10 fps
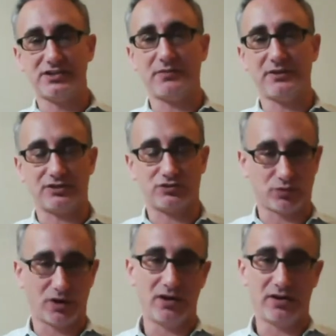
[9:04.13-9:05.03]
something that's
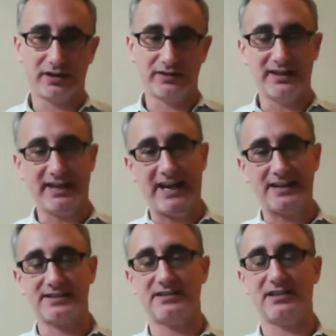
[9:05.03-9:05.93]
wrong and they
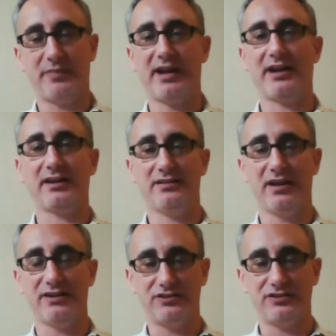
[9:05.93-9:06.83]
can't sit back and
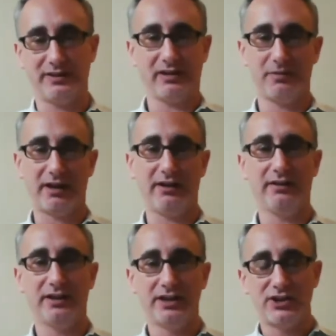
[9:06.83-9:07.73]
not do anything about it.
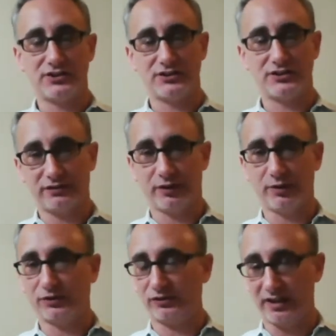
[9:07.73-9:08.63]
So these
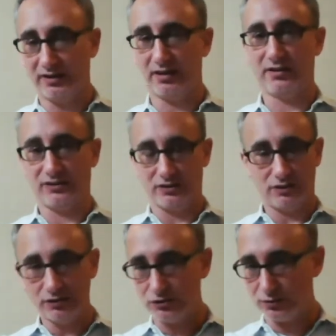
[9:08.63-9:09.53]
folks take on
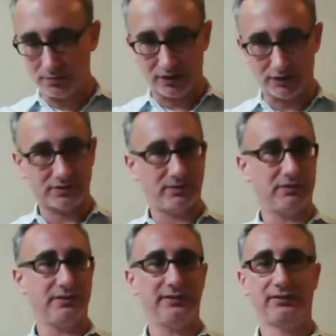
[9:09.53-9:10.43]
huge
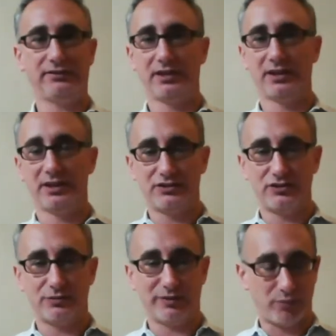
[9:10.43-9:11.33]
responsibilities
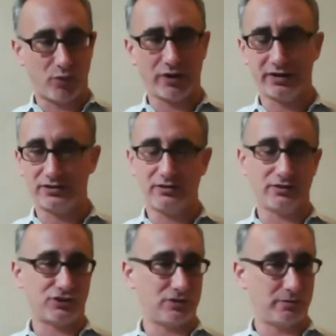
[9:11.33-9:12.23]
to report it to
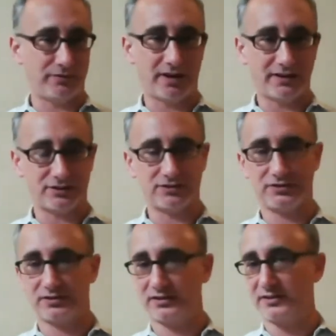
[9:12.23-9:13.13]
their
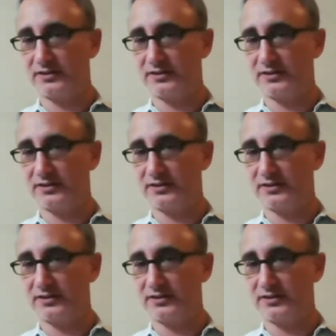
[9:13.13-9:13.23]
supervisors.